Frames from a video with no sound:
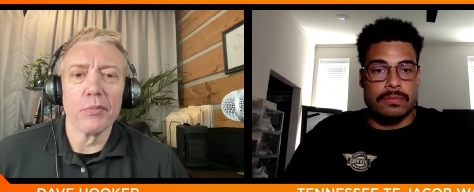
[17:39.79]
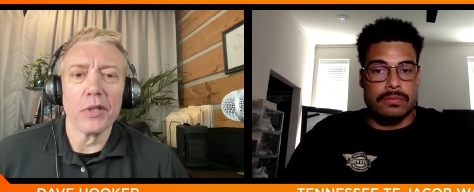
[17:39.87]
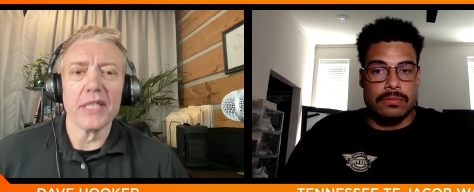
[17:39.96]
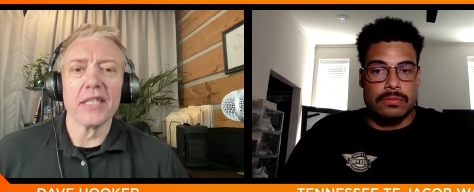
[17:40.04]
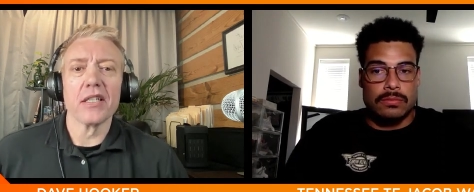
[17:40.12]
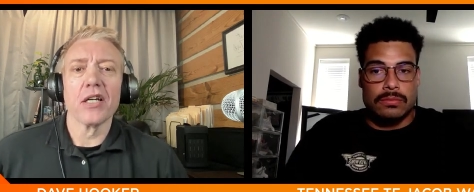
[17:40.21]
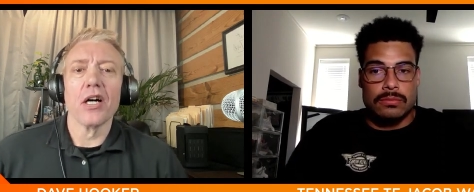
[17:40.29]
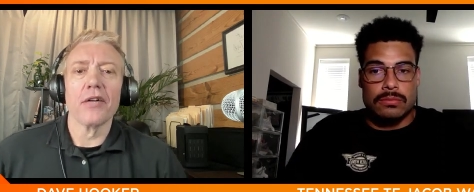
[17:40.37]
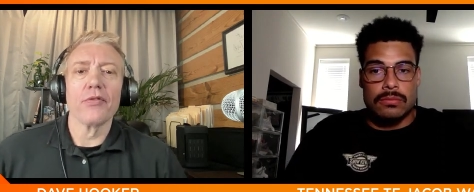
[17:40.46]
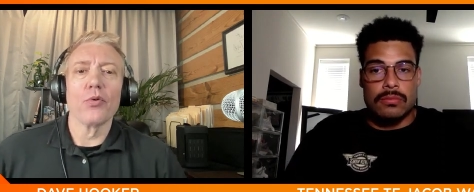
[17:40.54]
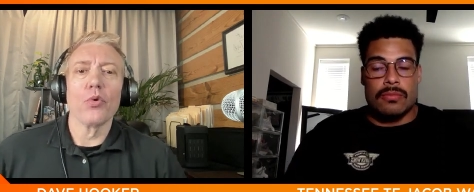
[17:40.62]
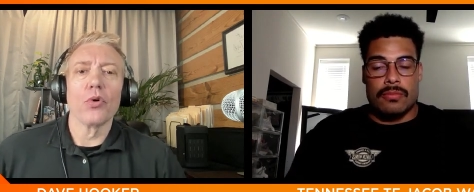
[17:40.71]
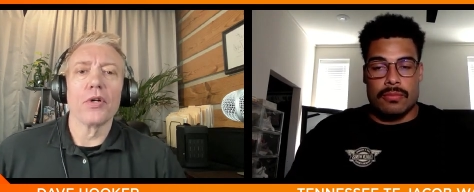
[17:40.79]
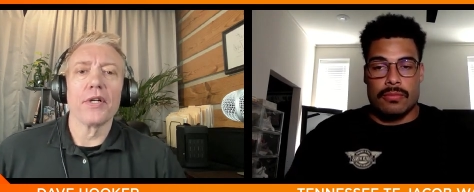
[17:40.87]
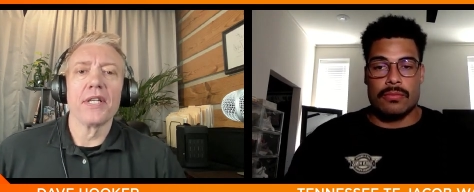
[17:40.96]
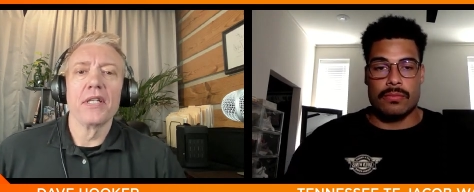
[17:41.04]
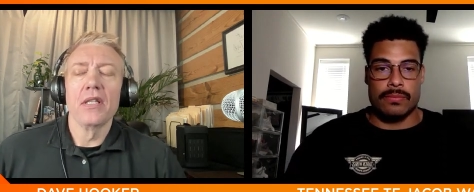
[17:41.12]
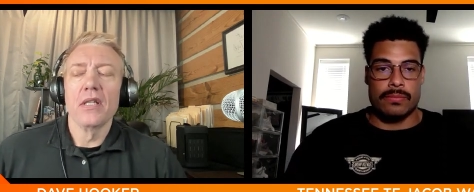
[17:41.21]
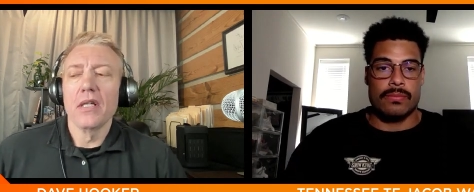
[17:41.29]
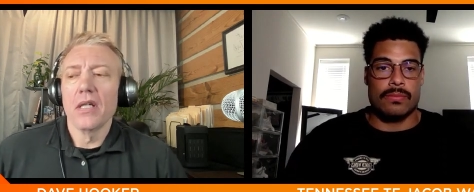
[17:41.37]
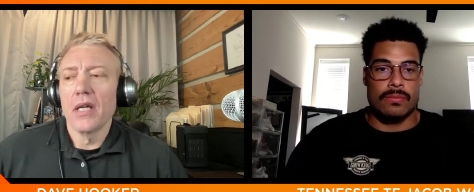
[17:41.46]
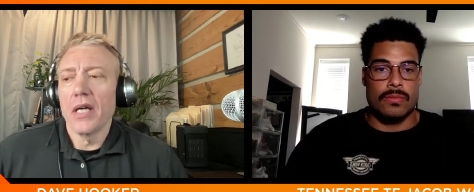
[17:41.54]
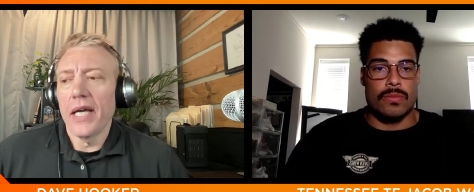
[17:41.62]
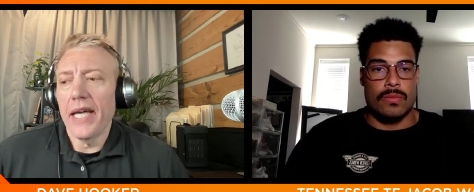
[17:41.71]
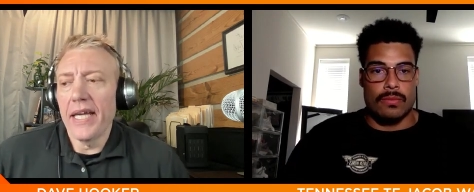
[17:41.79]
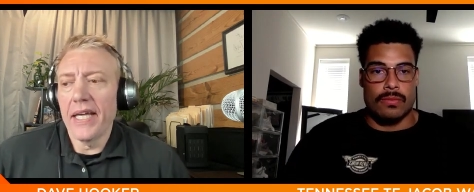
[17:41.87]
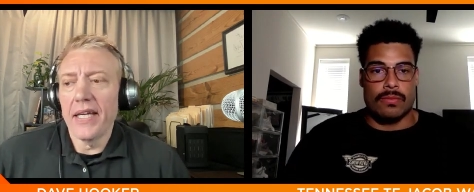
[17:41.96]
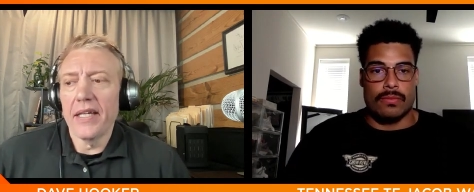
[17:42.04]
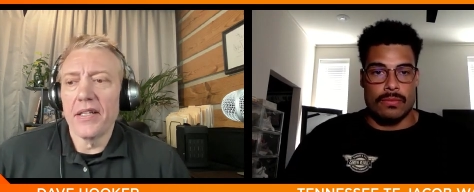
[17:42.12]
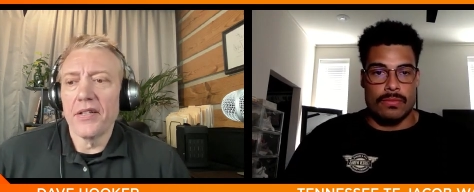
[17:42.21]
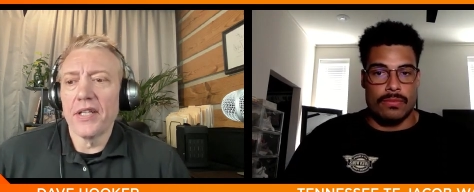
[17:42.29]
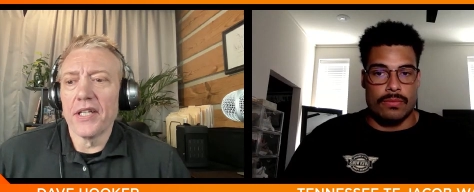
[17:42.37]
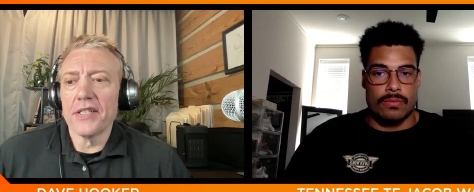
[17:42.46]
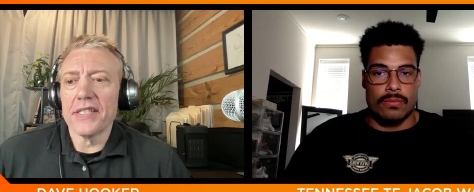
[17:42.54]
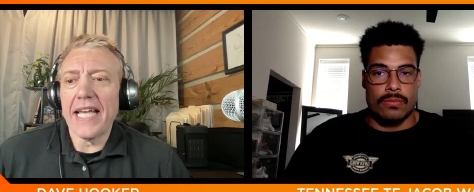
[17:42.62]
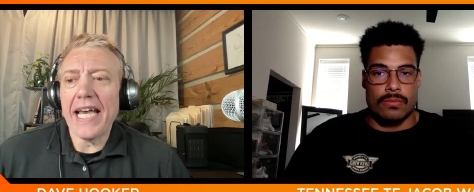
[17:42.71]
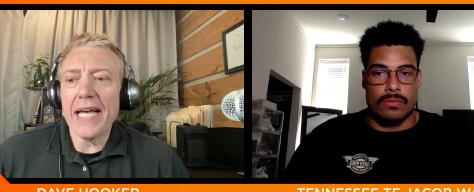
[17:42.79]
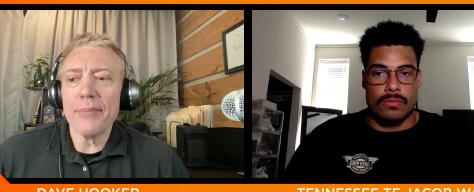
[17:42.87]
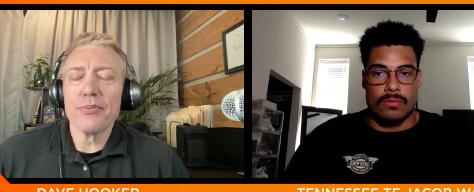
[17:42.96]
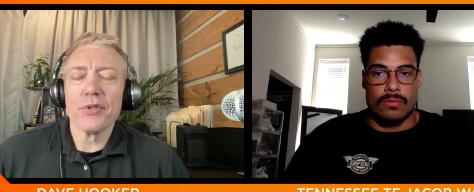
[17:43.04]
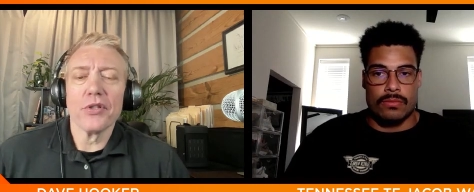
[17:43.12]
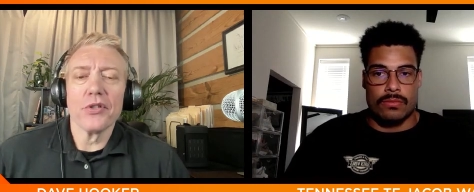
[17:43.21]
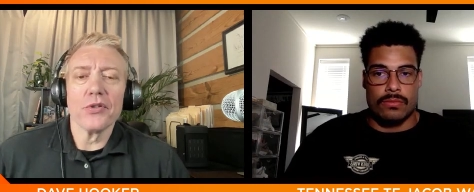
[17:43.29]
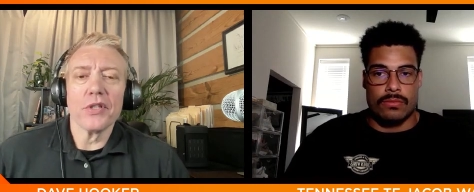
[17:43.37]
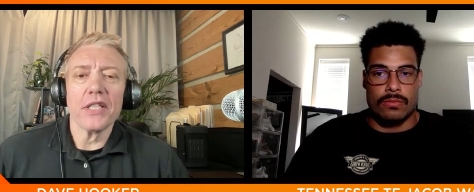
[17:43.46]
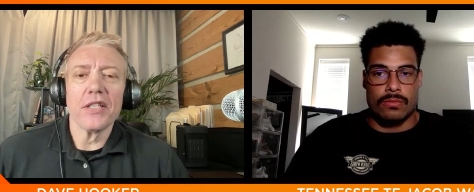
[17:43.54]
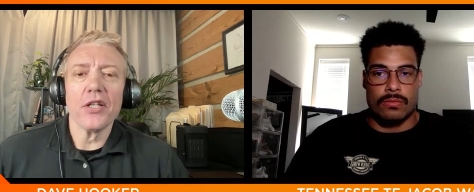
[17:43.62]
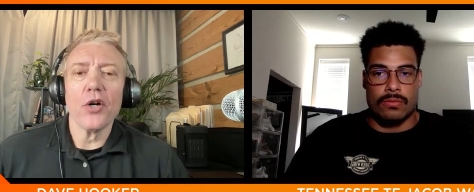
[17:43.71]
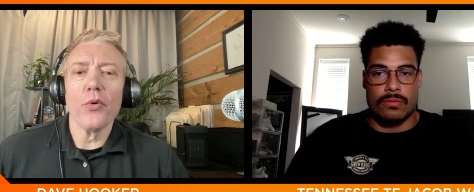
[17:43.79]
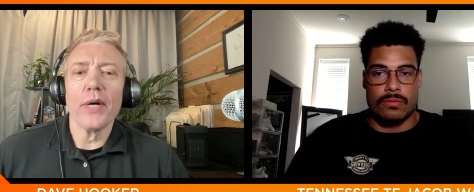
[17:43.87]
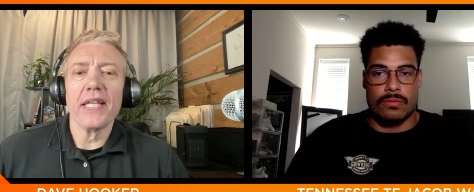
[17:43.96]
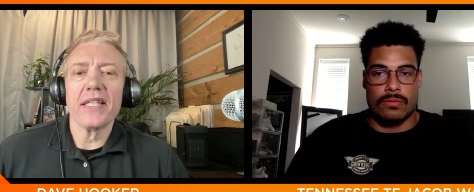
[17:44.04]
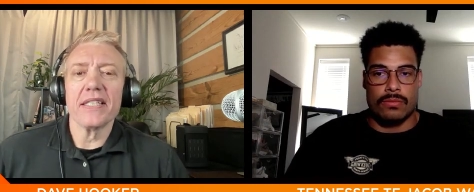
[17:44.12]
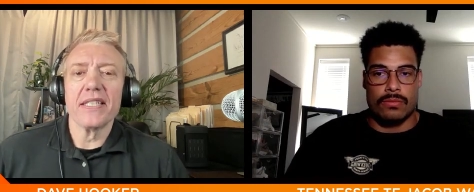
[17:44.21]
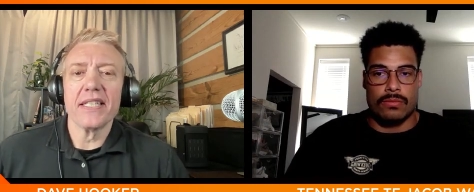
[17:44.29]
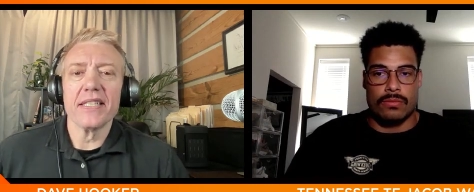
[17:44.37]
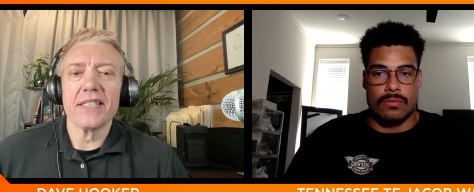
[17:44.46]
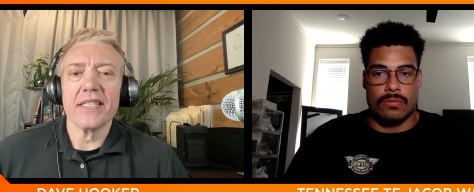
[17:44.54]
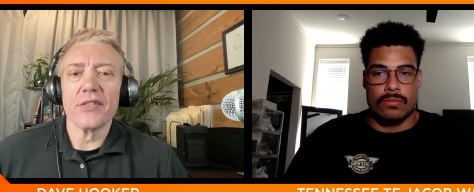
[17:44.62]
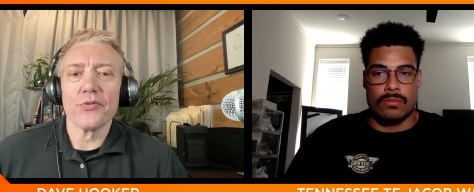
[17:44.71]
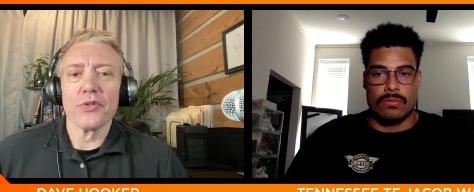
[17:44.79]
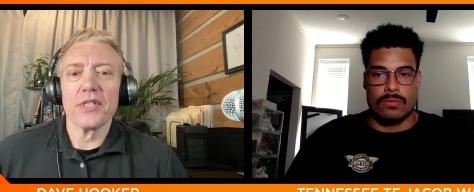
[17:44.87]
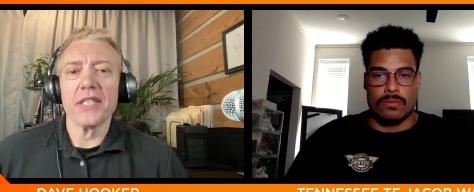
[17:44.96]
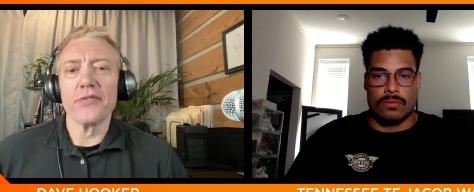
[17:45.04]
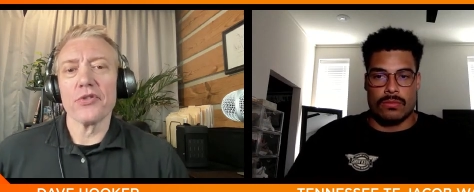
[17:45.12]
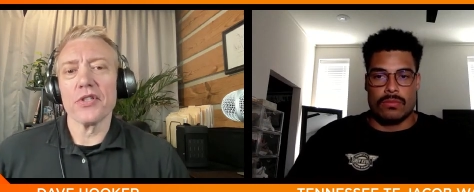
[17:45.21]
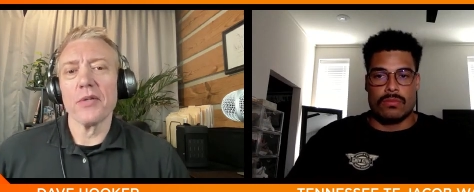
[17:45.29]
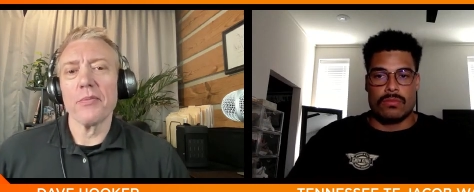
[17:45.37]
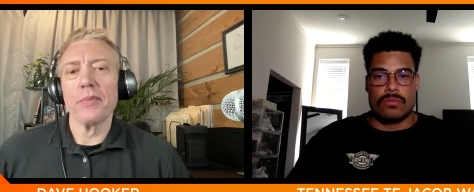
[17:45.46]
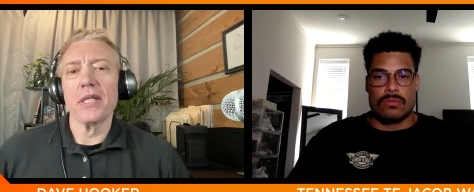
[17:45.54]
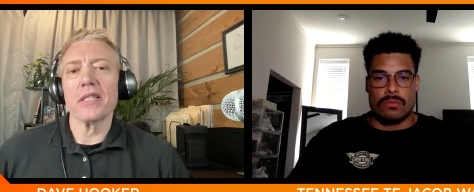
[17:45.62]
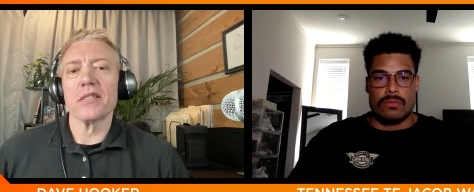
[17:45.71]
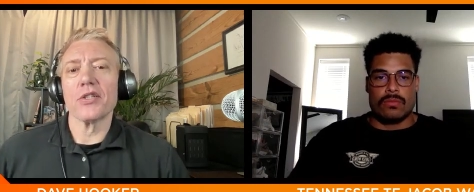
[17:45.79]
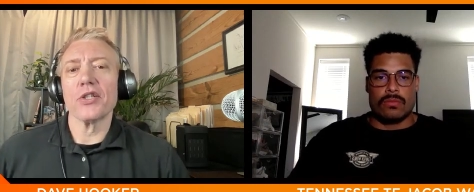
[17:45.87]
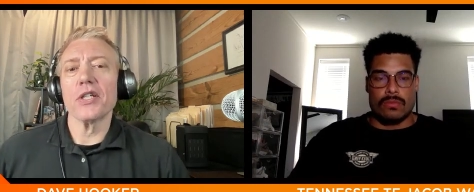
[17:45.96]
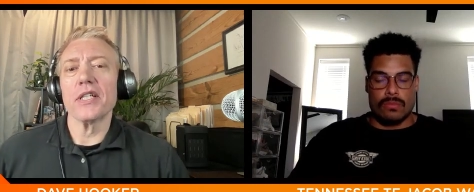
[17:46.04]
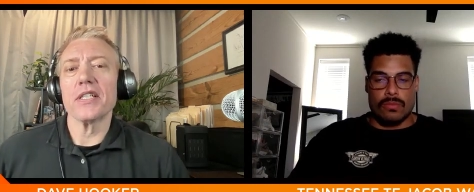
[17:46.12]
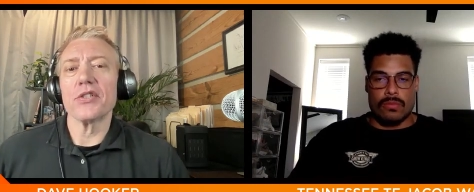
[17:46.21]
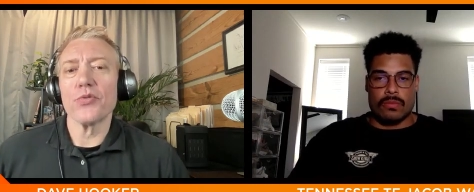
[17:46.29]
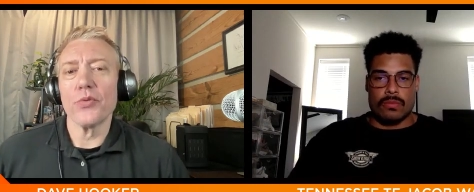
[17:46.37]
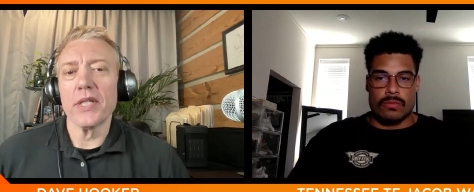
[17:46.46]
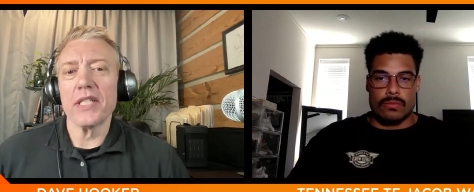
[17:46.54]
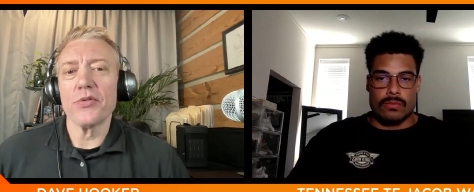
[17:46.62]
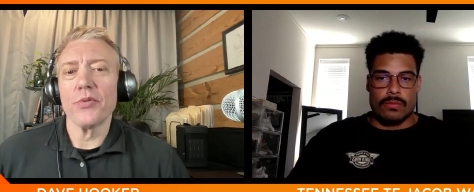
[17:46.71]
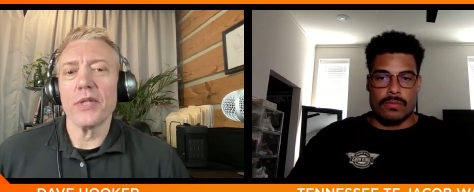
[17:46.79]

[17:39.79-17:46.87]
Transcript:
Speaker 1: and there is absolutely no way that Tennessee's receivers can be as good in 2023 as 2022.